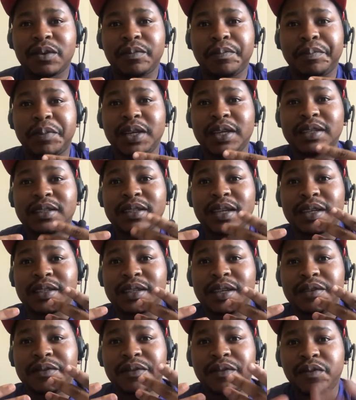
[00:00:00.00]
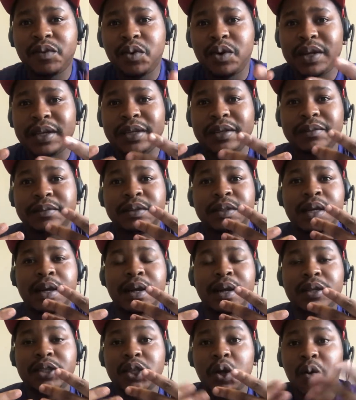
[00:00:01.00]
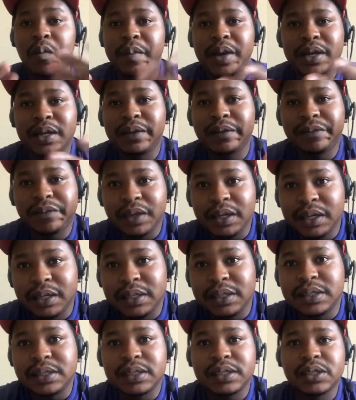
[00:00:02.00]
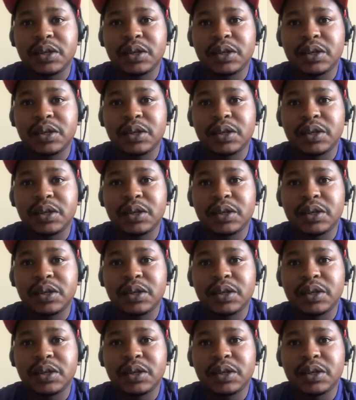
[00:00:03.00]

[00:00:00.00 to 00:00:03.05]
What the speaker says: being successful in so many fields,